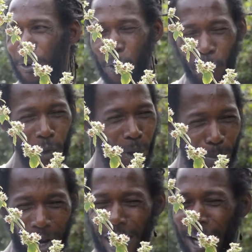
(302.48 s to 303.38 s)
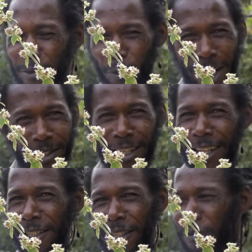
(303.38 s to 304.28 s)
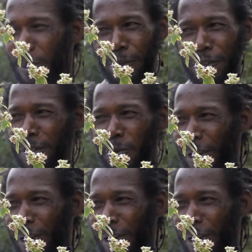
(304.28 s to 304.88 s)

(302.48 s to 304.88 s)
Good or bad, what, negative or positive,